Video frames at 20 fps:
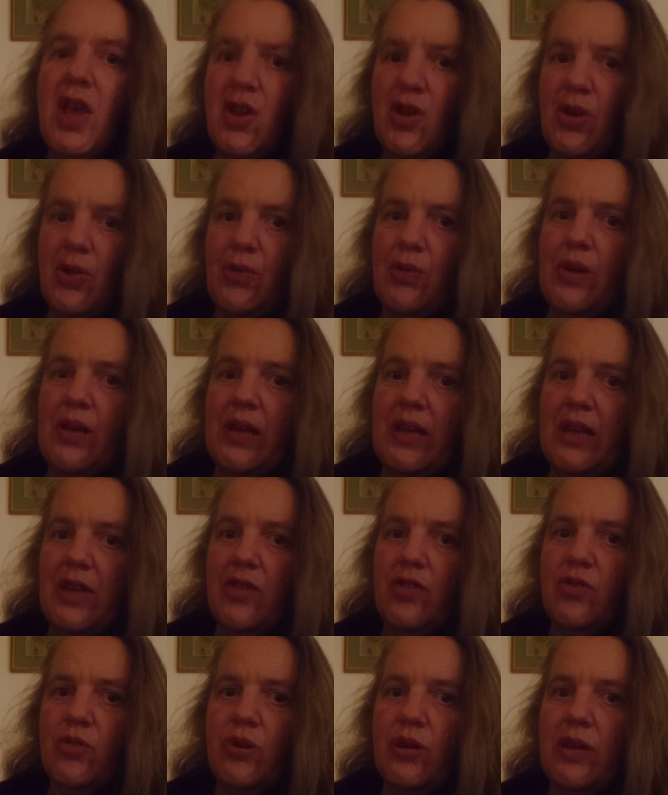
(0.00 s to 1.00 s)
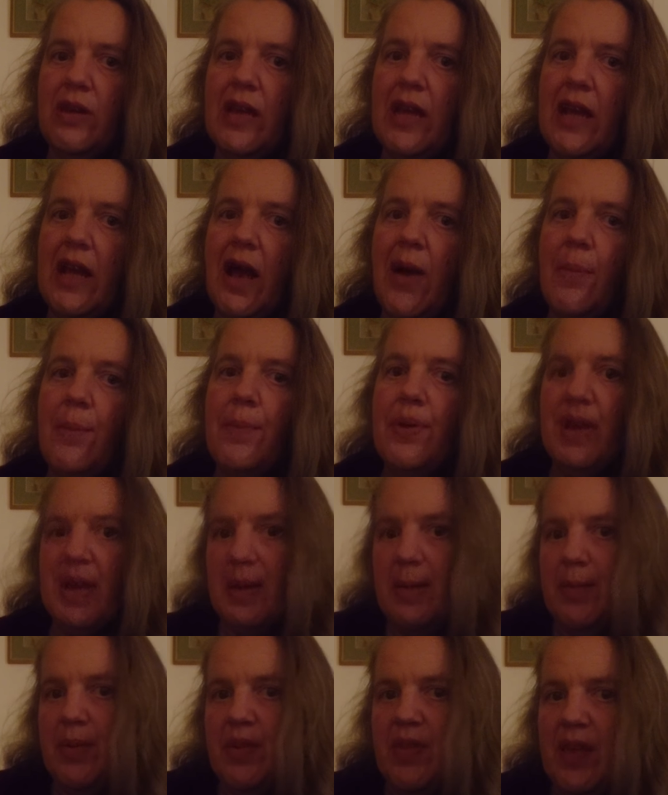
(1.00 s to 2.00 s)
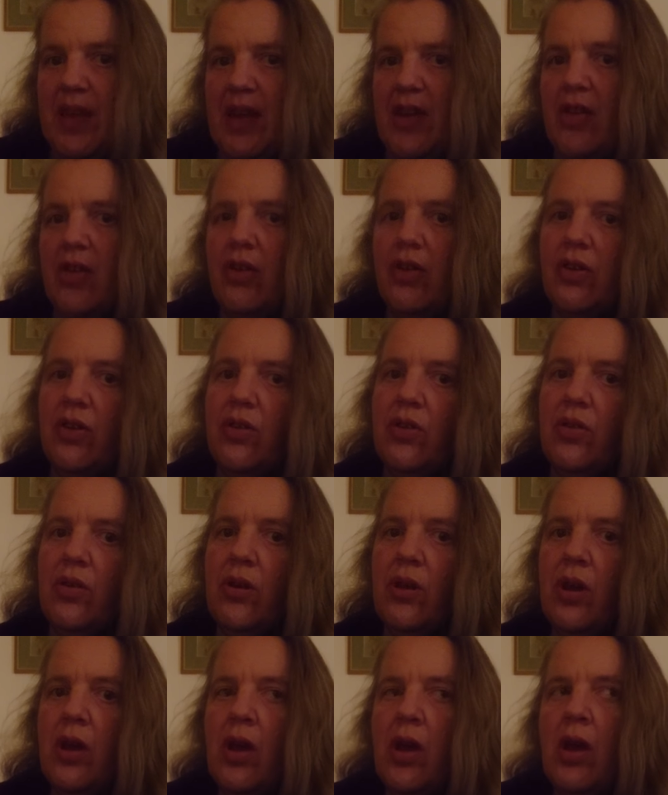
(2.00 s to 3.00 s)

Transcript: You've really enjoyed their company, but then you can